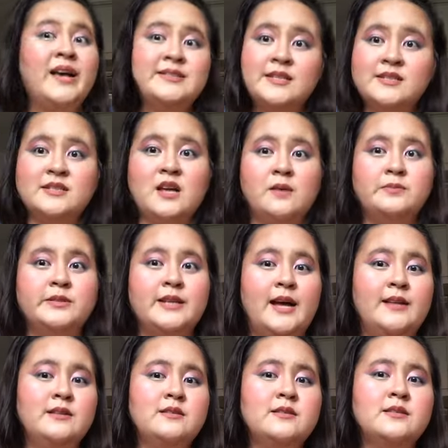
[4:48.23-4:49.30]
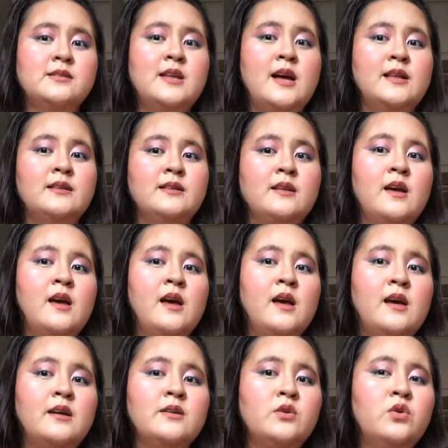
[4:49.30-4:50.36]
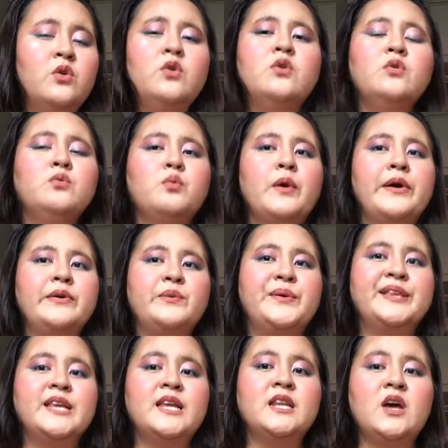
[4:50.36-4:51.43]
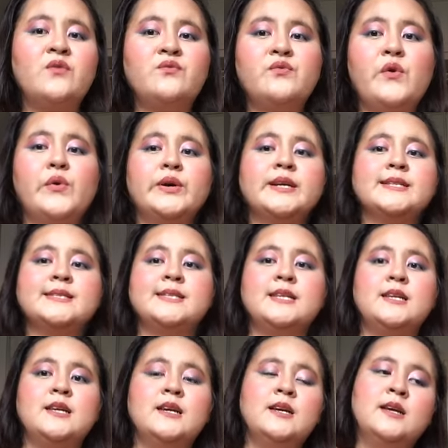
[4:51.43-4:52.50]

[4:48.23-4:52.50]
a substance, that who work with an advocacy